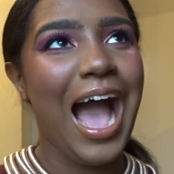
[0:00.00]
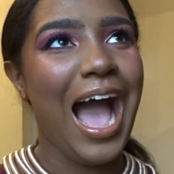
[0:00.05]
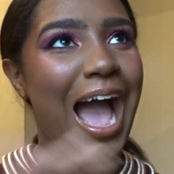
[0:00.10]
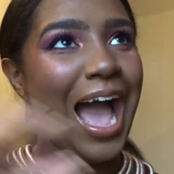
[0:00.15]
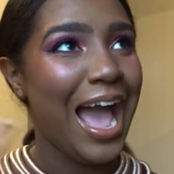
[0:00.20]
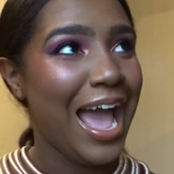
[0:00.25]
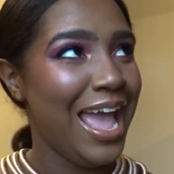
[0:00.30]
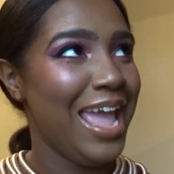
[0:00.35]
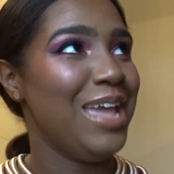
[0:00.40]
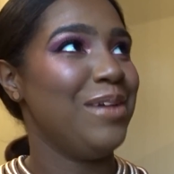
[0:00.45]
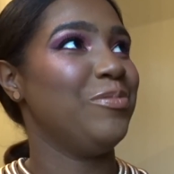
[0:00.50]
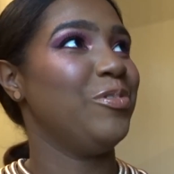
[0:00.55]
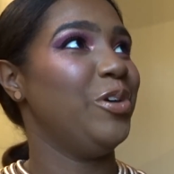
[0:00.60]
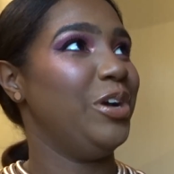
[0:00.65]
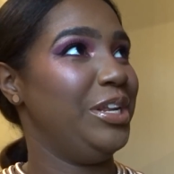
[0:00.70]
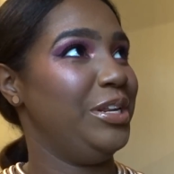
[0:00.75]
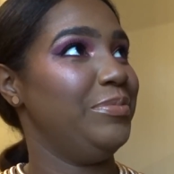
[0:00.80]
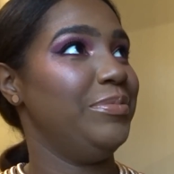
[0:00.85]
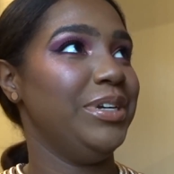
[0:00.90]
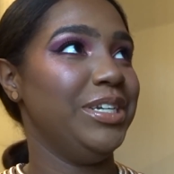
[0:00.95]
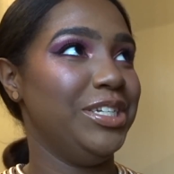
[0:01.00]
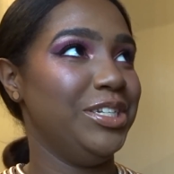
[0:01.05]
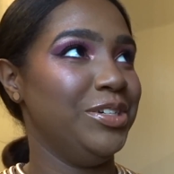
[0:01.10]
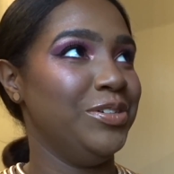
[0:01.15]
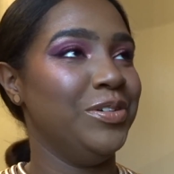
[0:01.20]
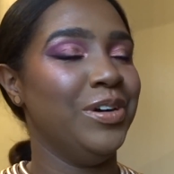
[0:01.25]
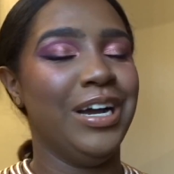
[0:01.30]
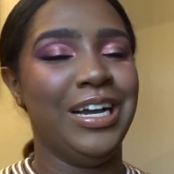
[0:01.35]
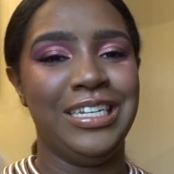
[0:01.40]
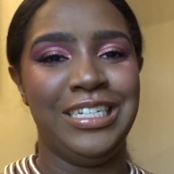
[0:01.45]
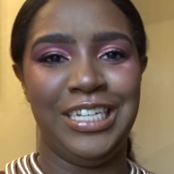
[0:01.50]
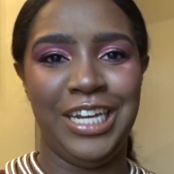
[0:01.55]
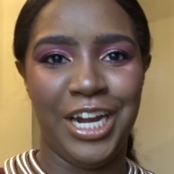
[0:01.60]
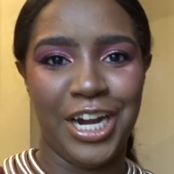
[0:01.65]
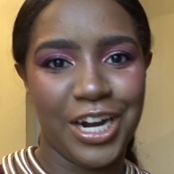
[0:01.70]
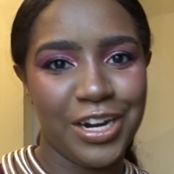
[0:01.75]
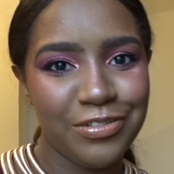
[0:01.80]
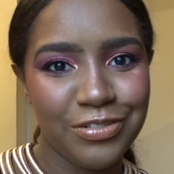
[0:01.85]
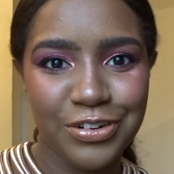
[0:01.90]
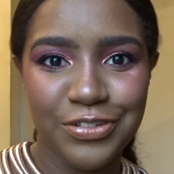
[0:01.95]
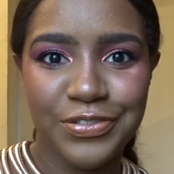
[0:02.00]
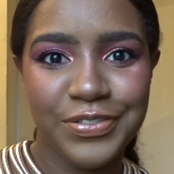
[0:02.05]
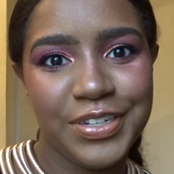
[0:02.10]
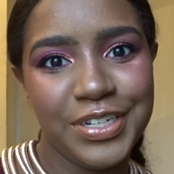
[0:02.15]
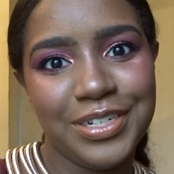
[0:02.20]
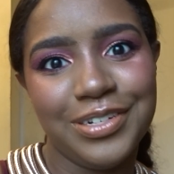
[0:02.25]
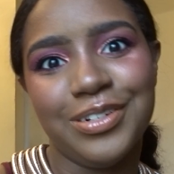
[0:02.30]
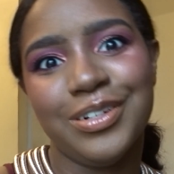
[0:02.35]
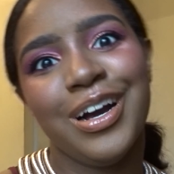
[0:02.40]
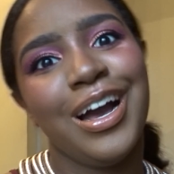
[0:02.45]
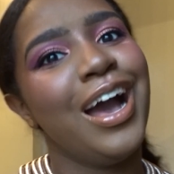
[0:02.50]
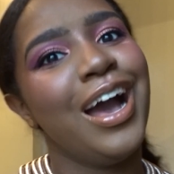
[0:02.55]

I am going to be doing a year in review